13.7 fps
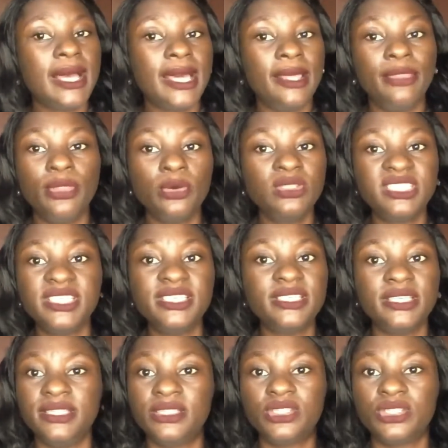I don't
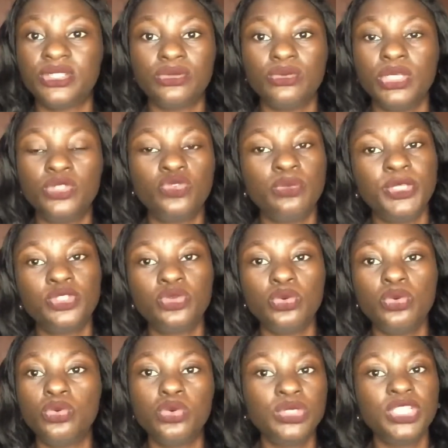think it will be
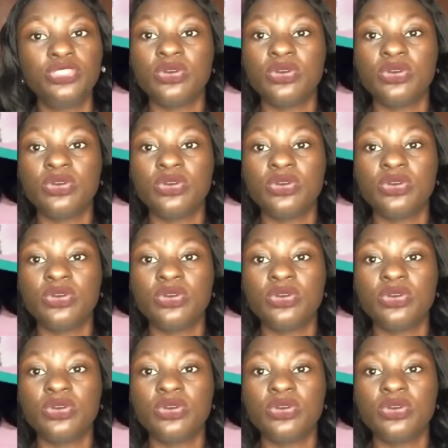too good.